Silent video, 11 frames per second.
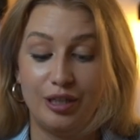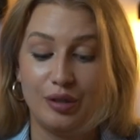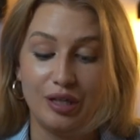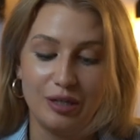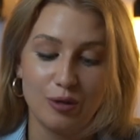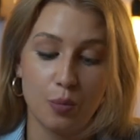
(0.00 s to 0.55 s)
you
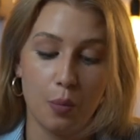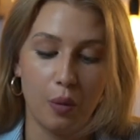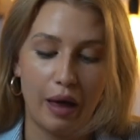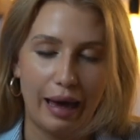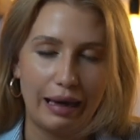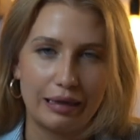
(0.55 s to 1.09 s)
can use
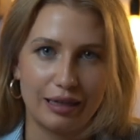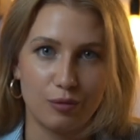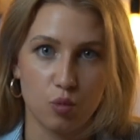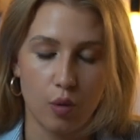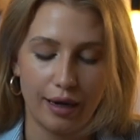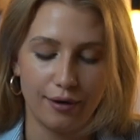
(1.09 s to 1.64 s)
black
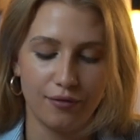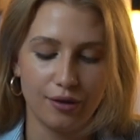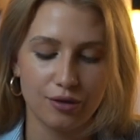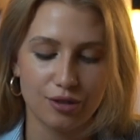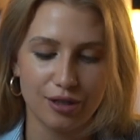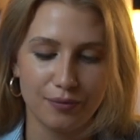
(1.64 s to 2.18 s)
and white
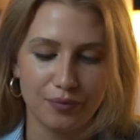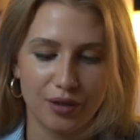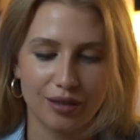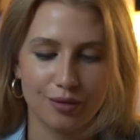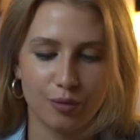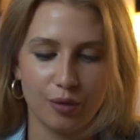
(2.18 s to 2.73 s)
filter
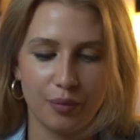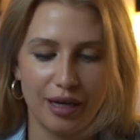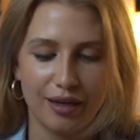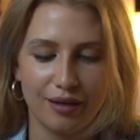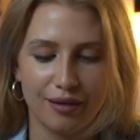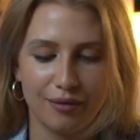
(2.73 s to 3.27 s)
because it will
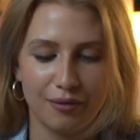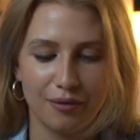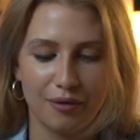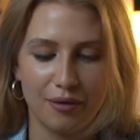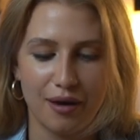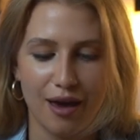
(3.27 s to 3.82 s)
make
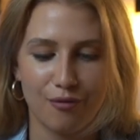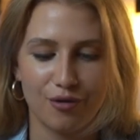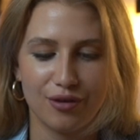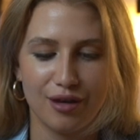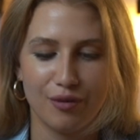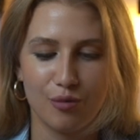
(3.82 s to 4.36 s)

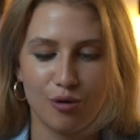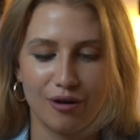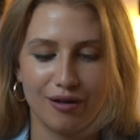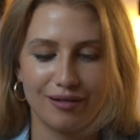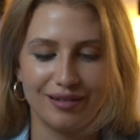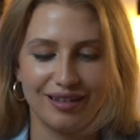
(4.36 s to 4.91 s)
everything
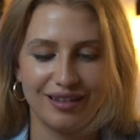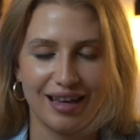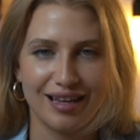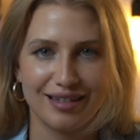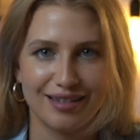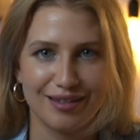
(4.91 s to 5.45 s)
more or
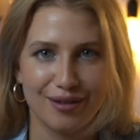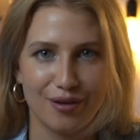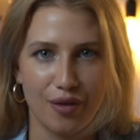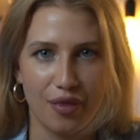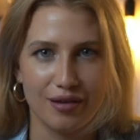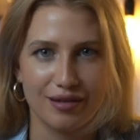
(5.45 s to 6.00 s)
less
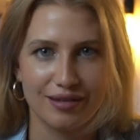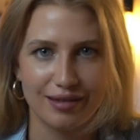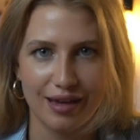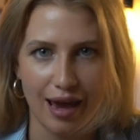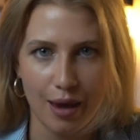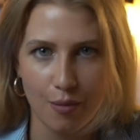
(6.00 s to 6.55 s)
the
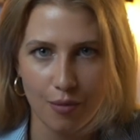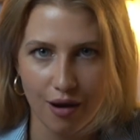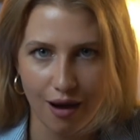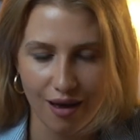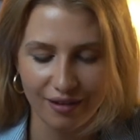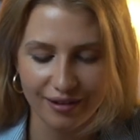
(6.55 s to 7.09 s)
same
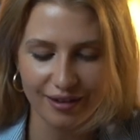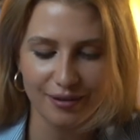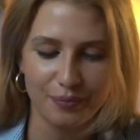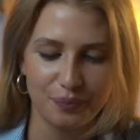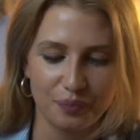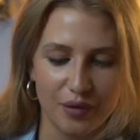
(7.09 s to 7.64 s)
color.
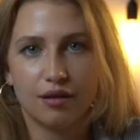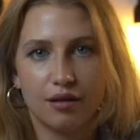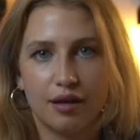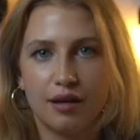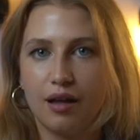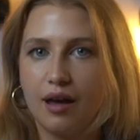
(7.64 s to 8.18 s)

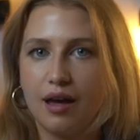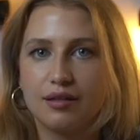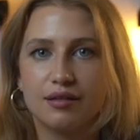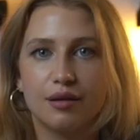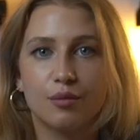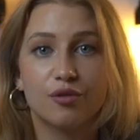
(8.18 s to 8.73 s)
And I'll add
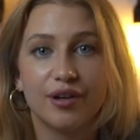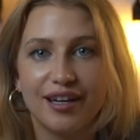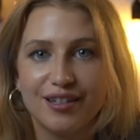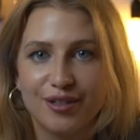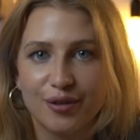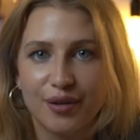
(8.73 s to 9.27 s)
some
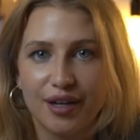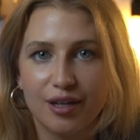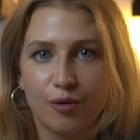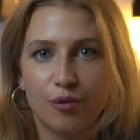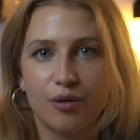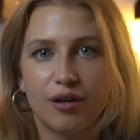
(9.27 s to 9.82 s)
grain to it
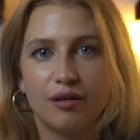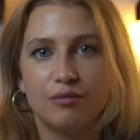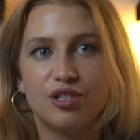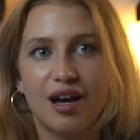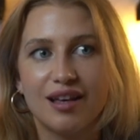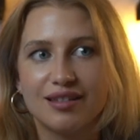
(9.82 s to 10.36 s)
or
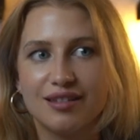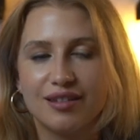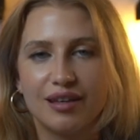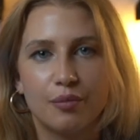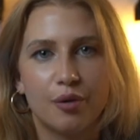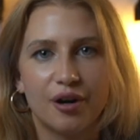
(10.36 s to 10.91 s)
dust
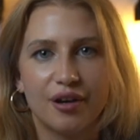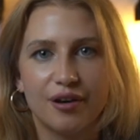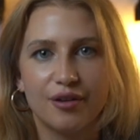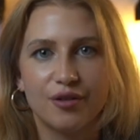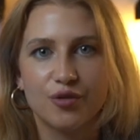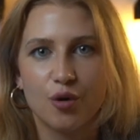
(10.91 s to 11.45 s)
and
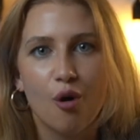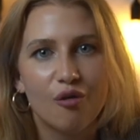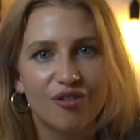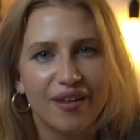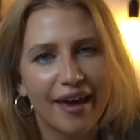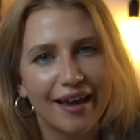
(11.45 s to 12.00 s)
particles
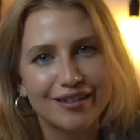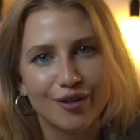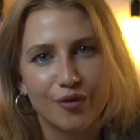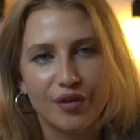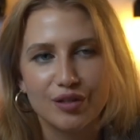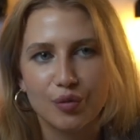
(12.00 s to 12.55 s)
overlay.
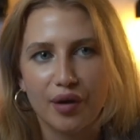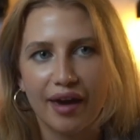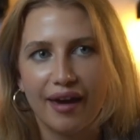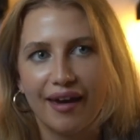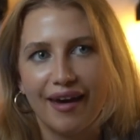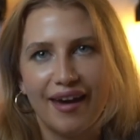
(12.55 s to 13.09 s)
So this
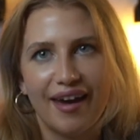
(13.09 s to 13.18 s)
way